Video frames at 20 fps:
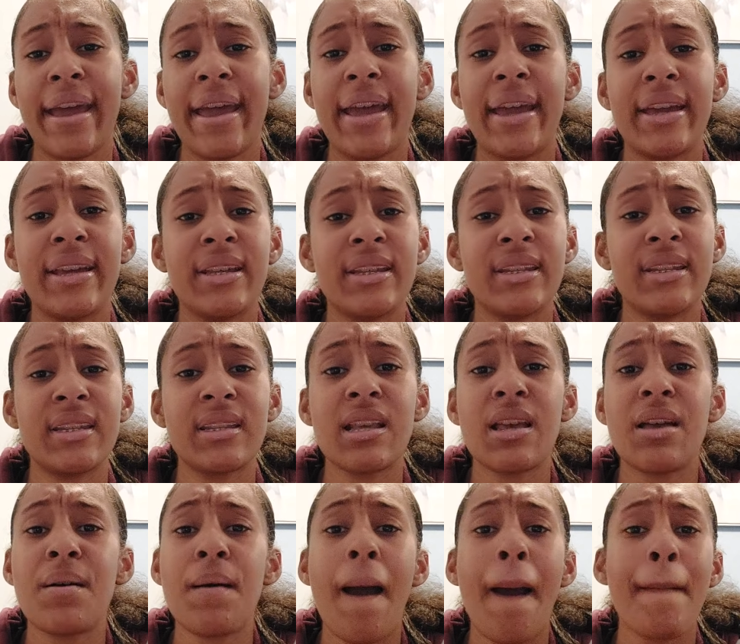is
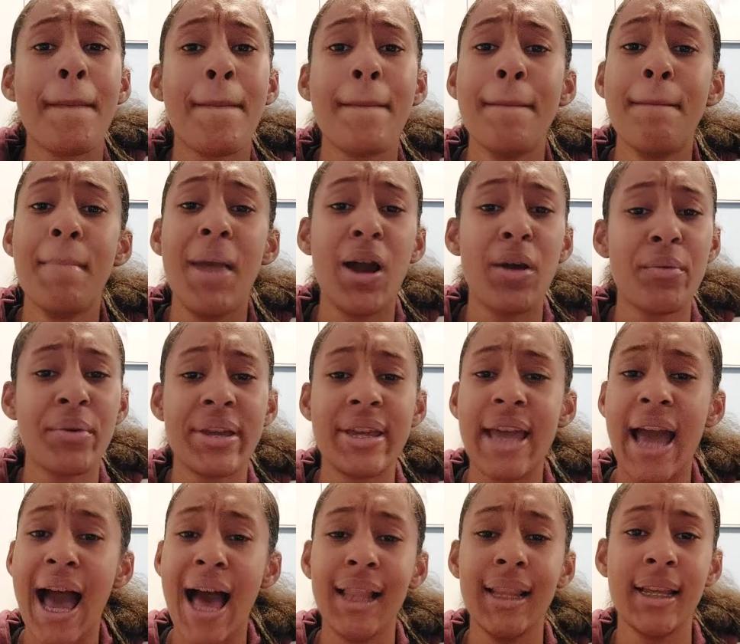my
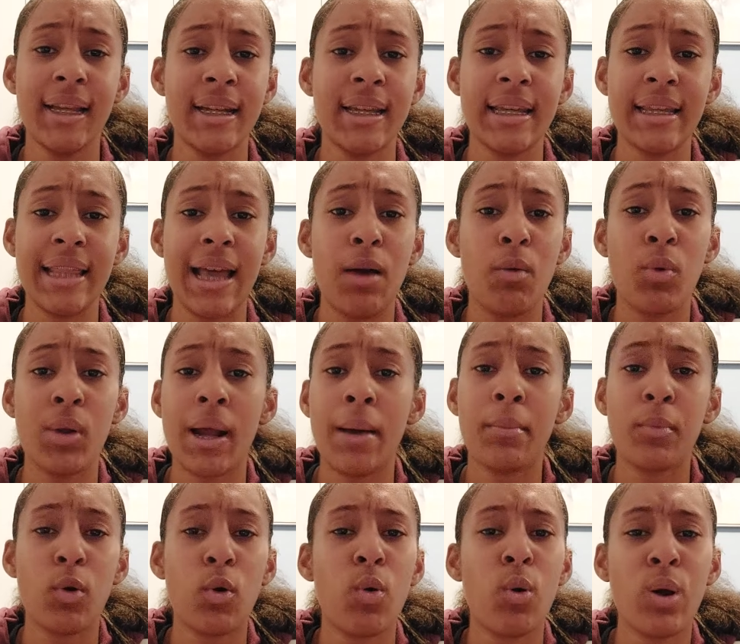reality that what
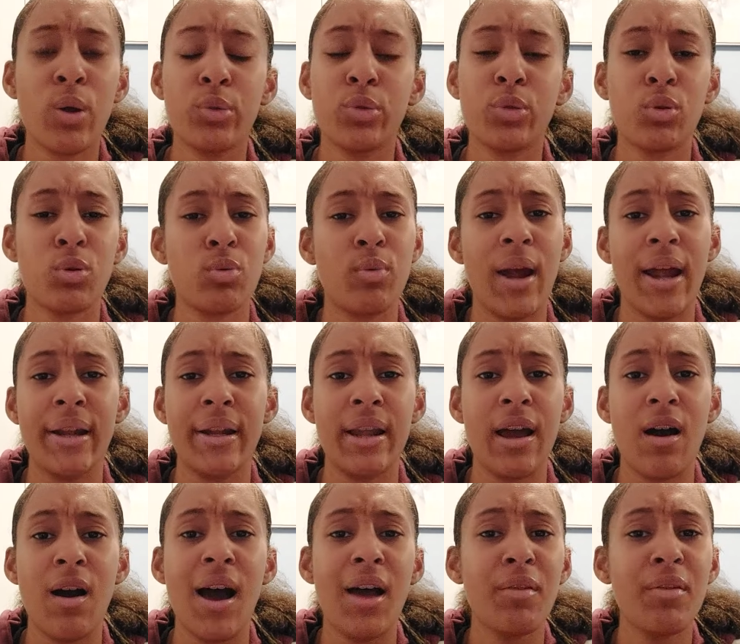I'm going through right
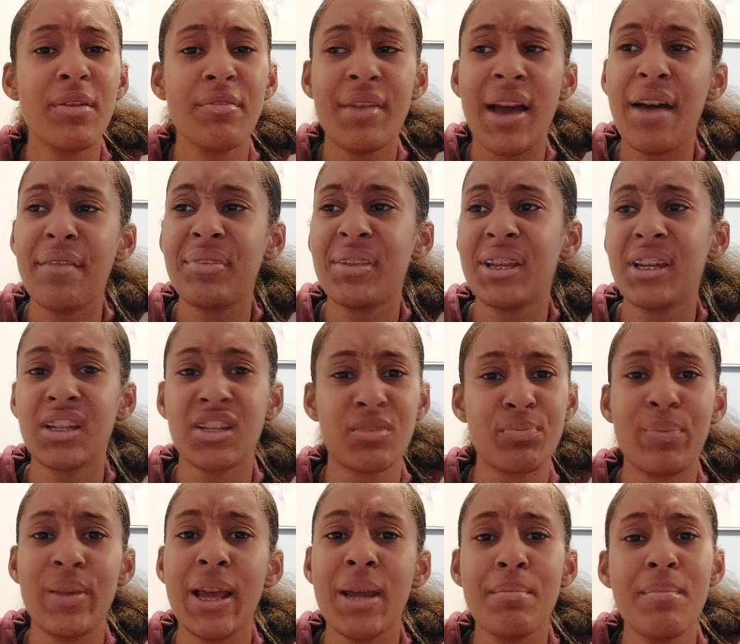now. I don't even have to
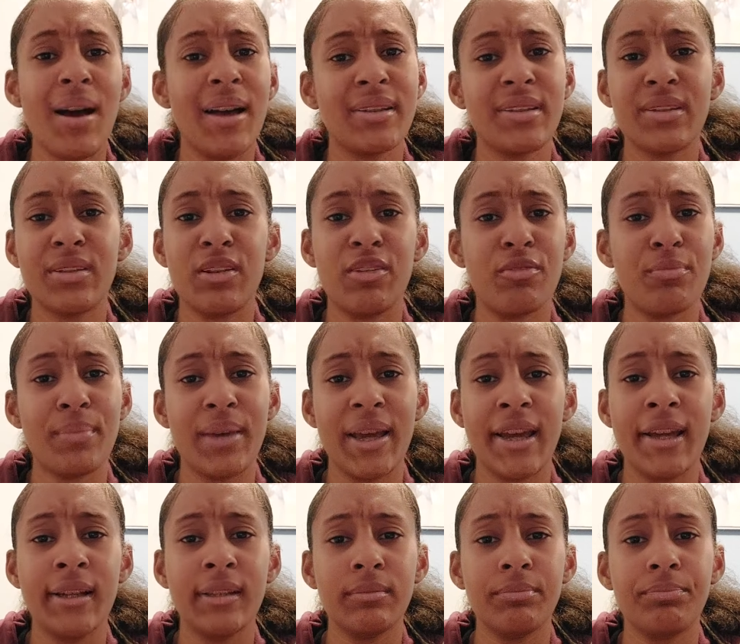explain myself,
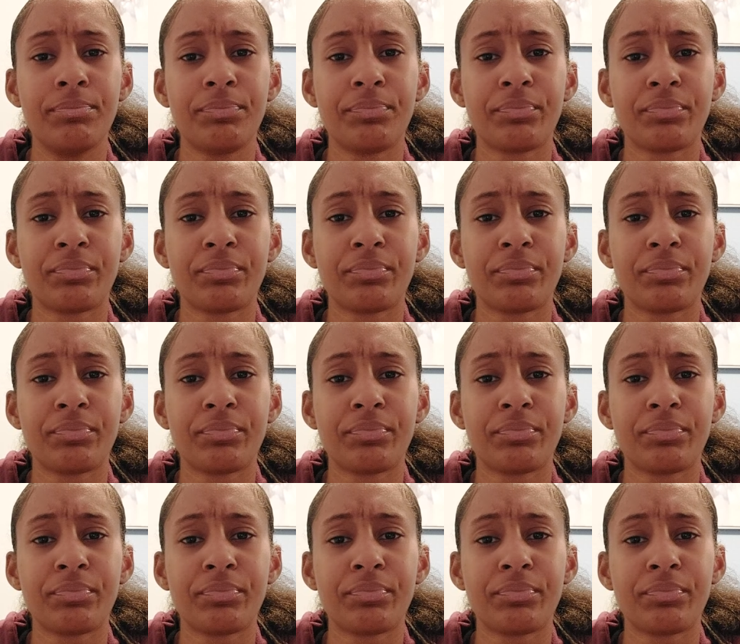man.